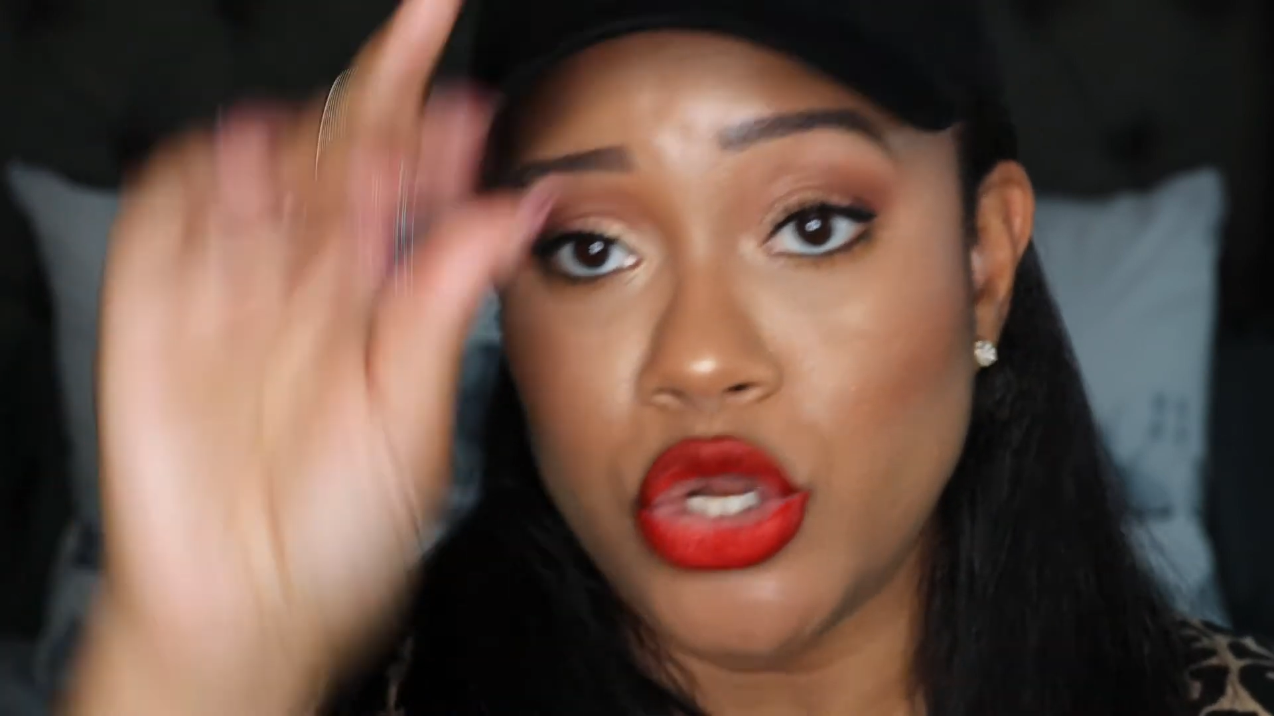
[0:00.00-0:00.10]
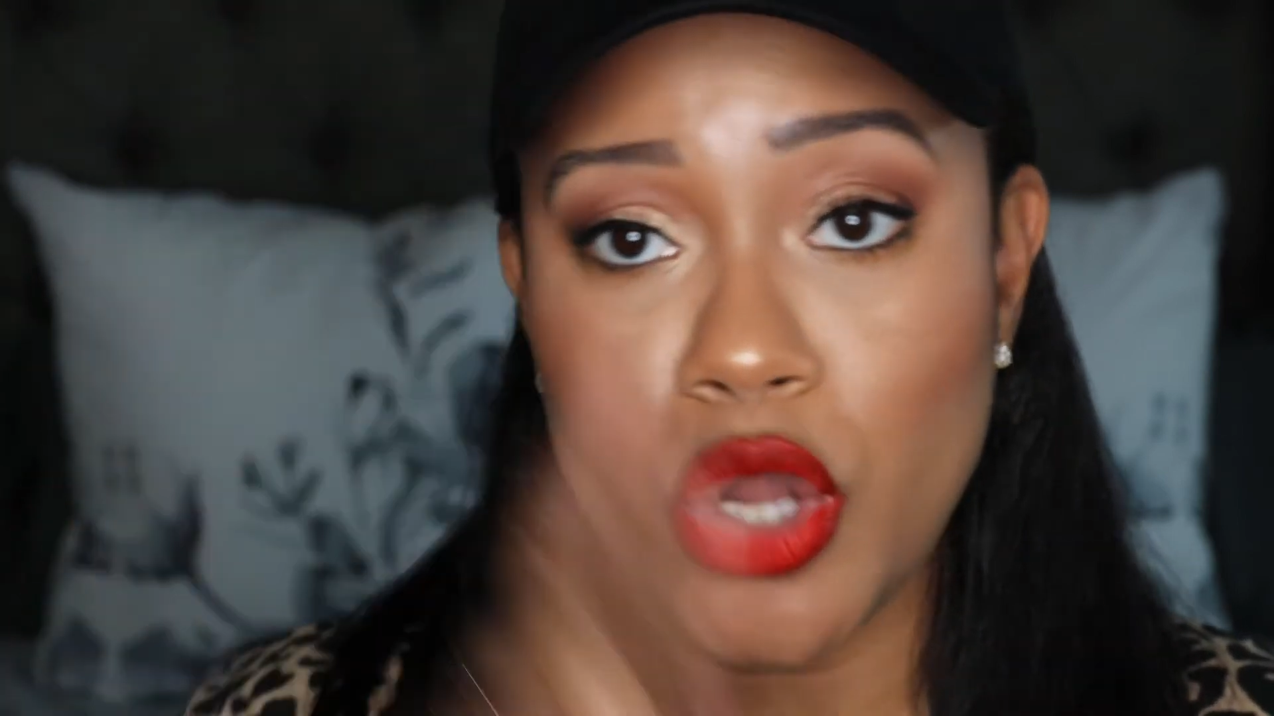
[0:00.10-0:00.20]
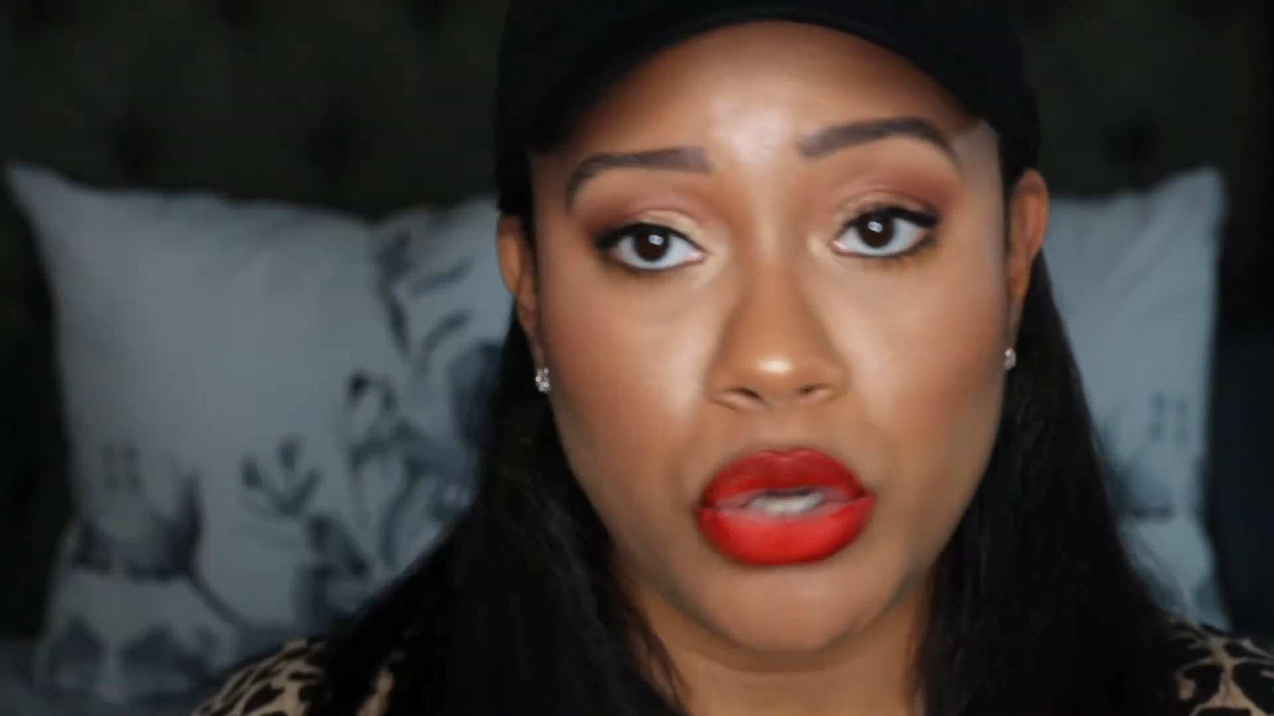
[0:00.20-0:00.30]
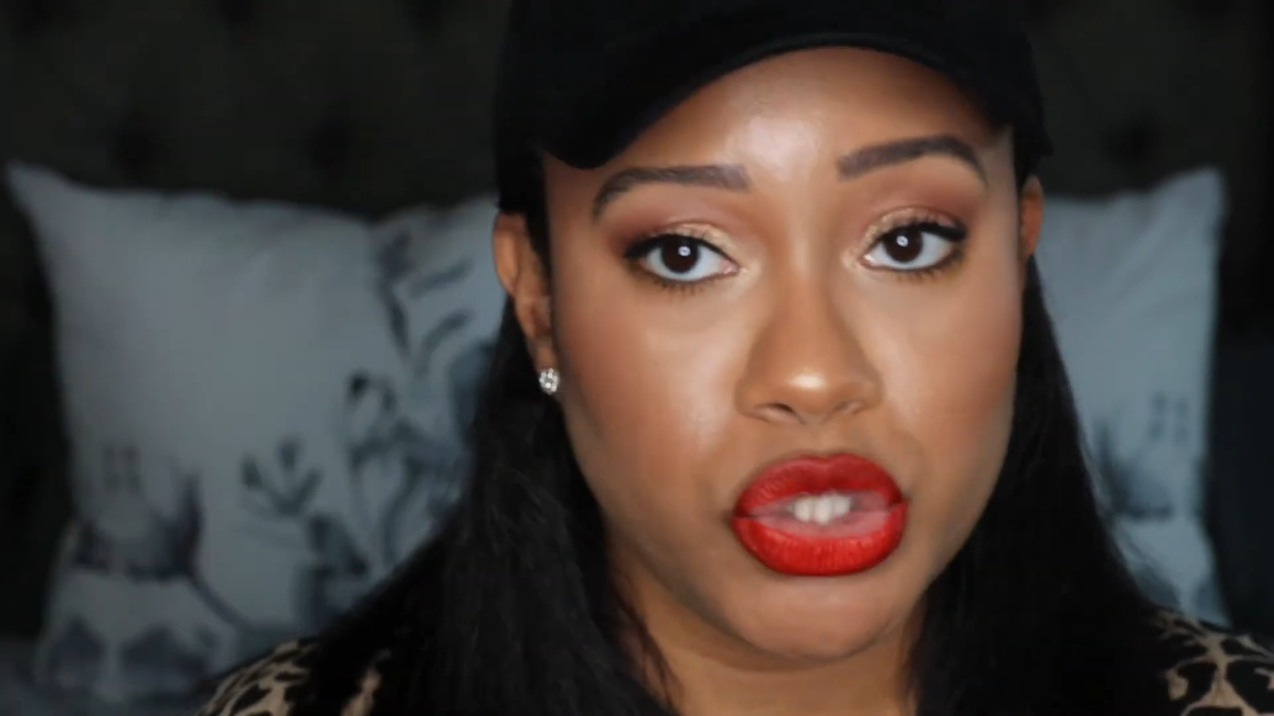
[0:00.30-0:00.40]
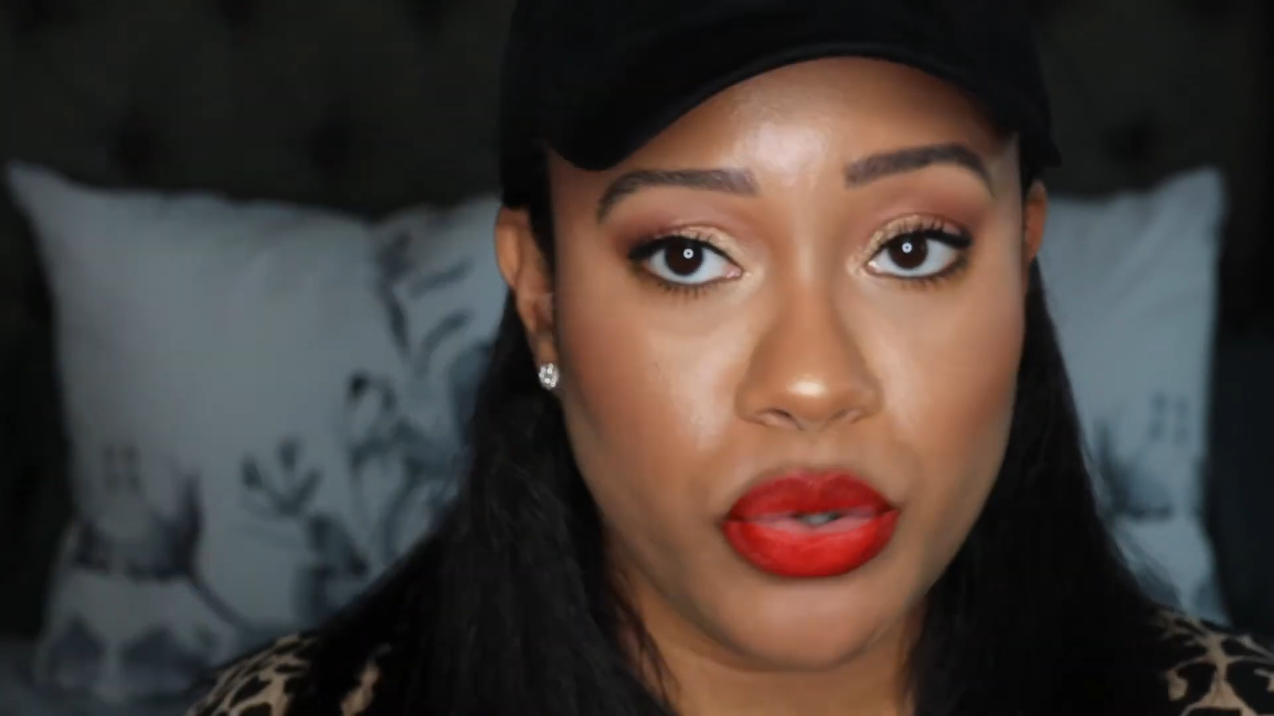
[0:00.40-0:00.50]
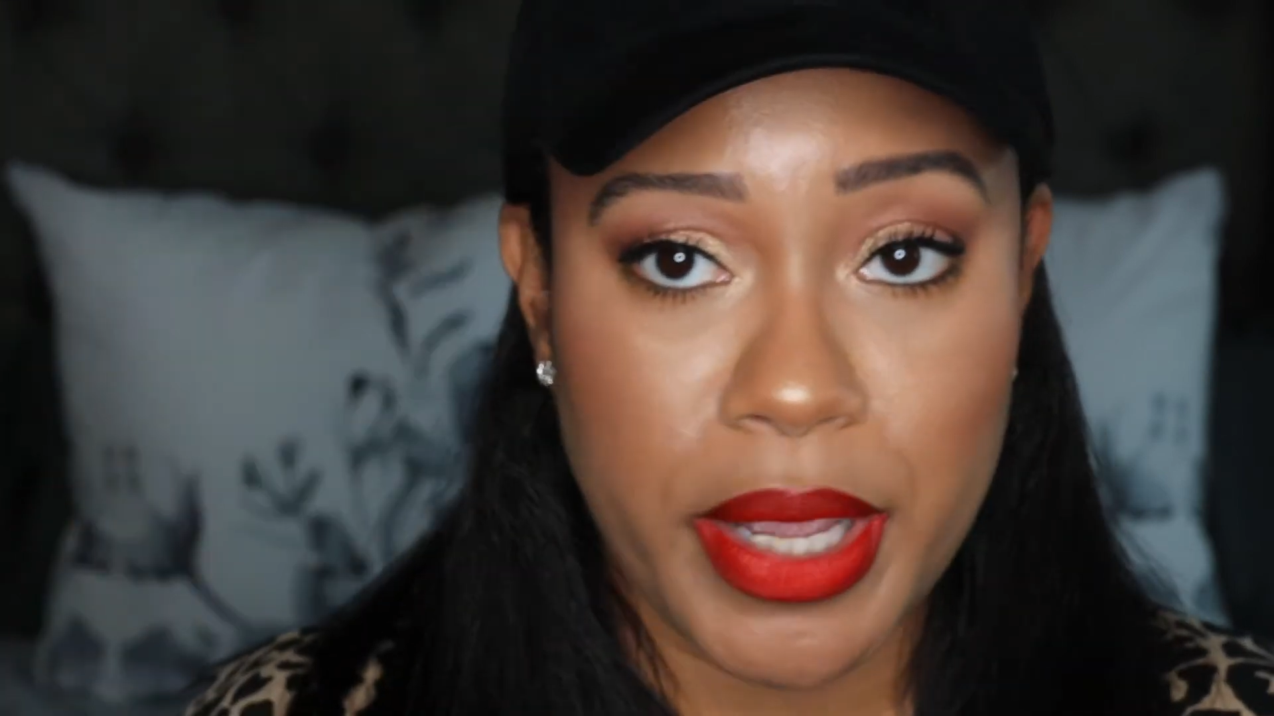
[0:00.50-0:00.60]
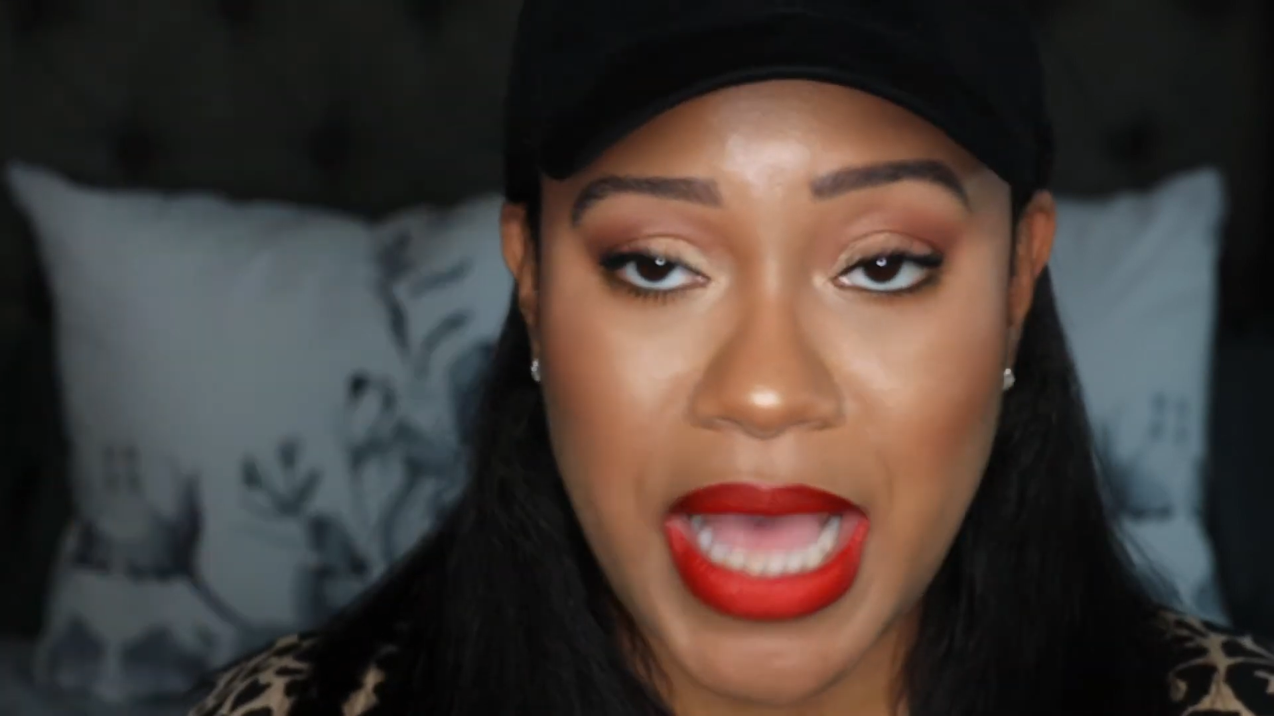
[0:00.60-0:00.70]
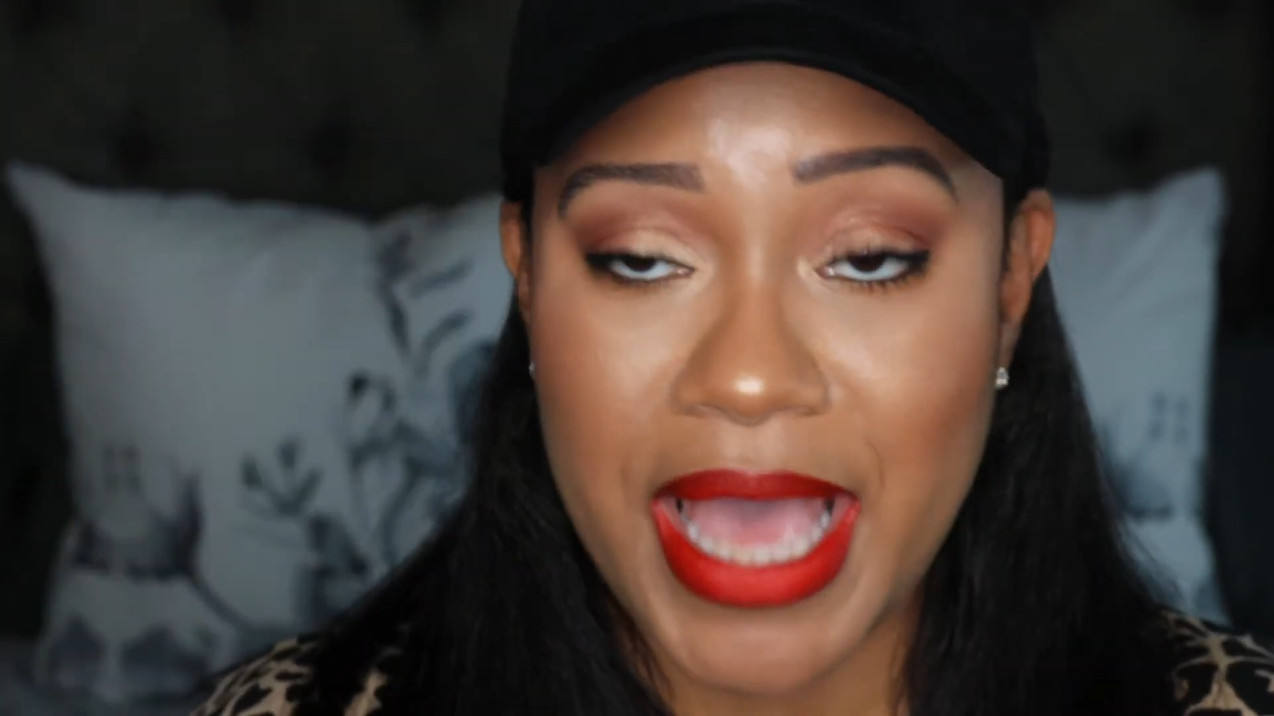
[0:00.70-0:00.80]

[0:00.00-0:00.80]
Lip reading: I